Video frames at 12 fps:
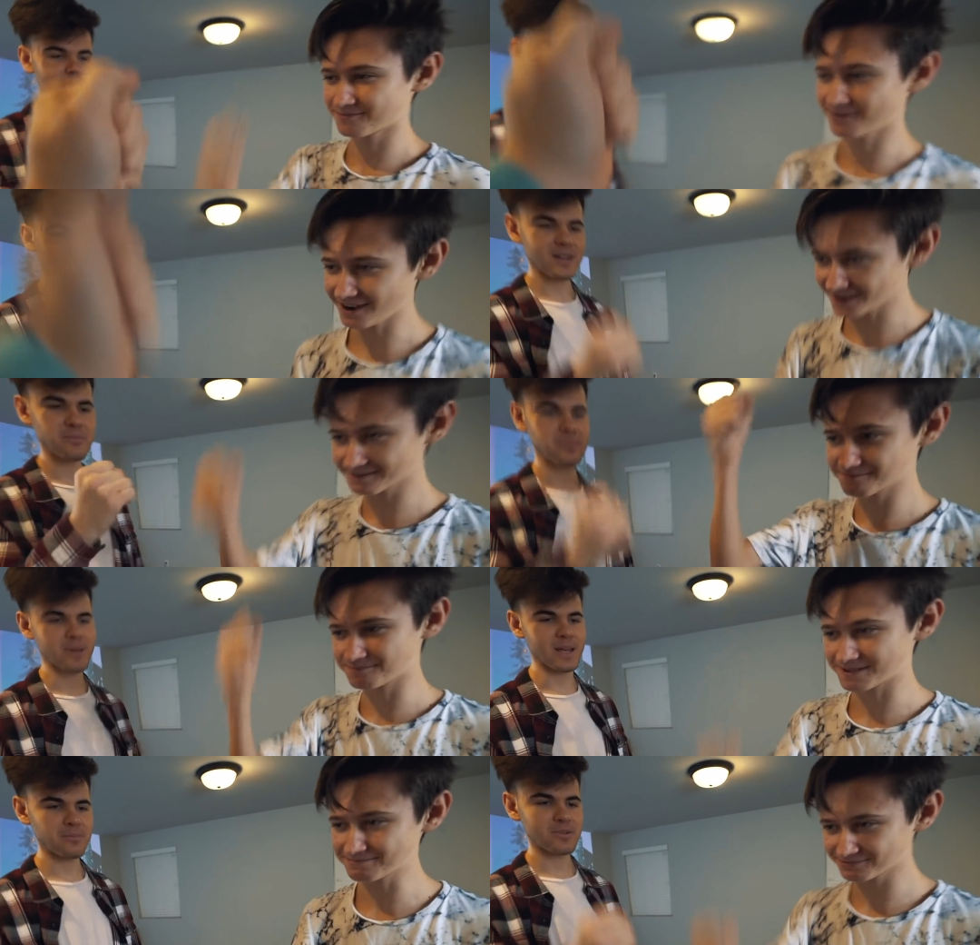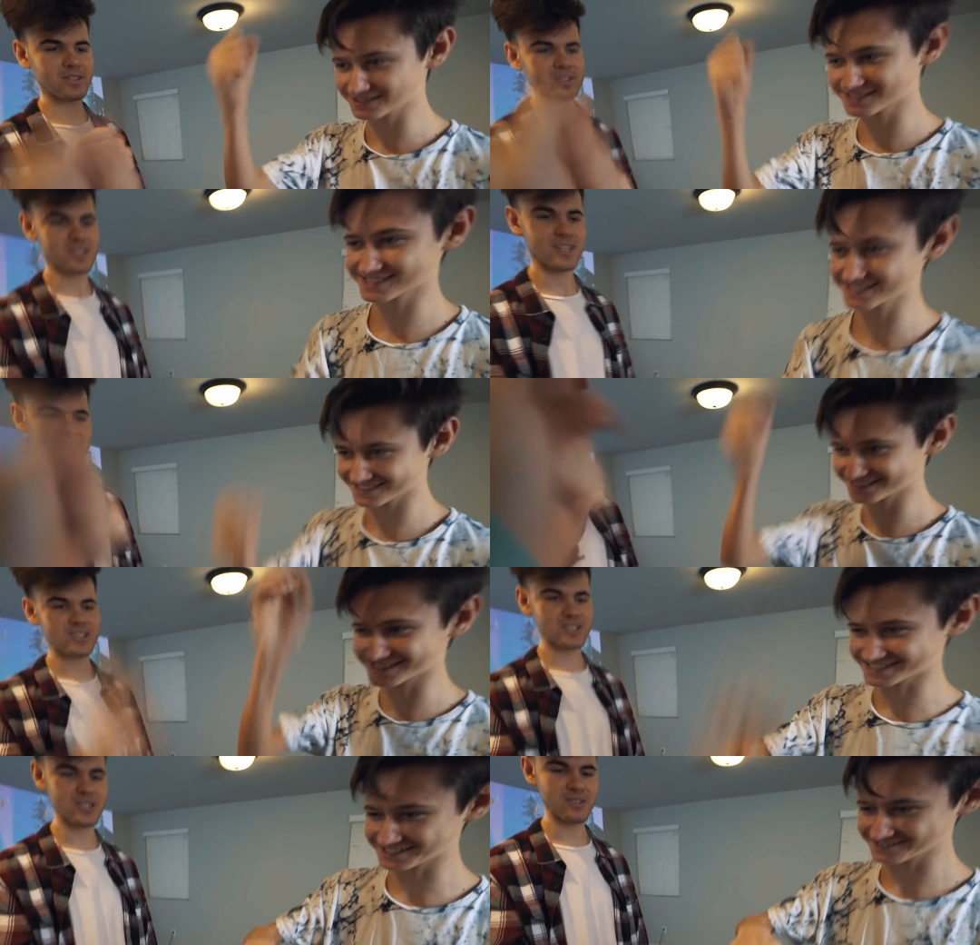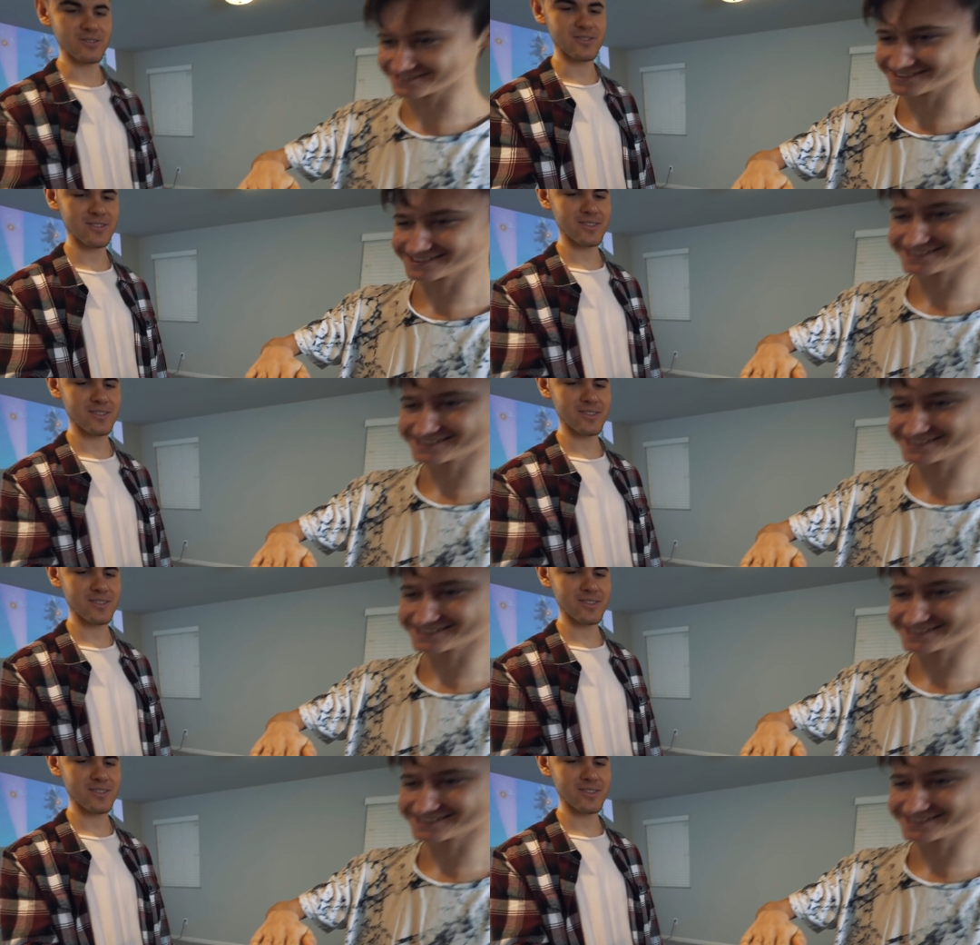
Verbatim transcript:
Speaker 1: Rock, paper, scissors, shoot.